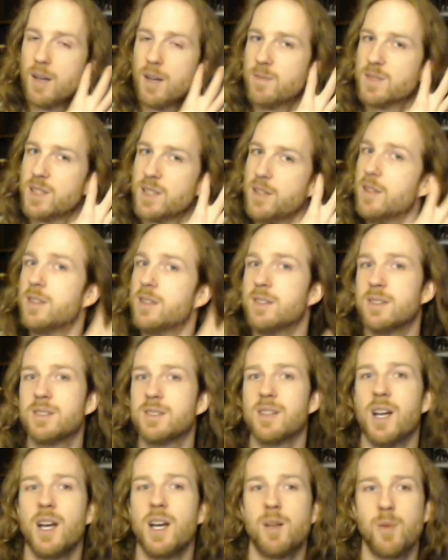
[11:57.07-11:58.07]
So you can
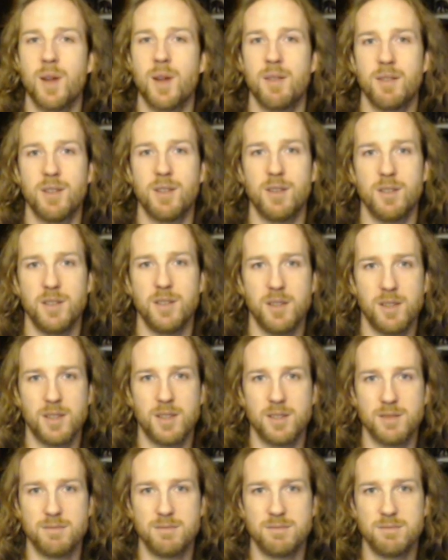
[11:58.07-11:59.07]
decide whether or not you
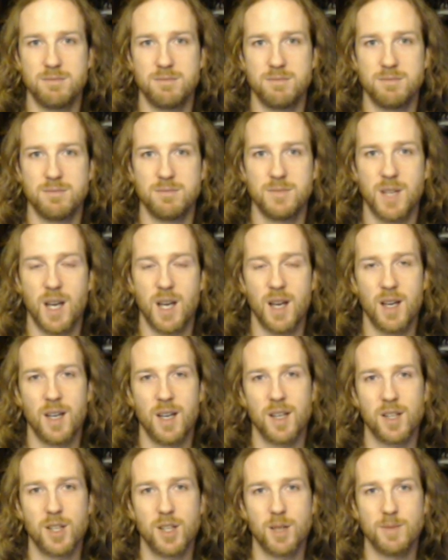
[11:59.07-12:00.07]
can
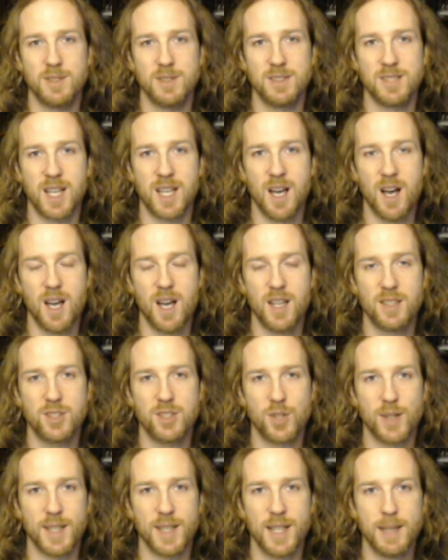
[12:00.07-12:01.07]
come and say hi and
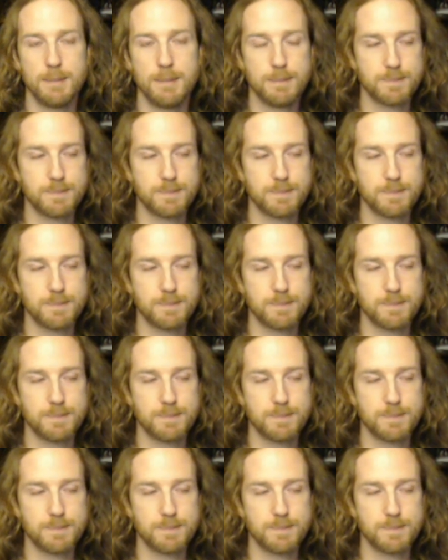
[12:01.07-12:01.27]
join in.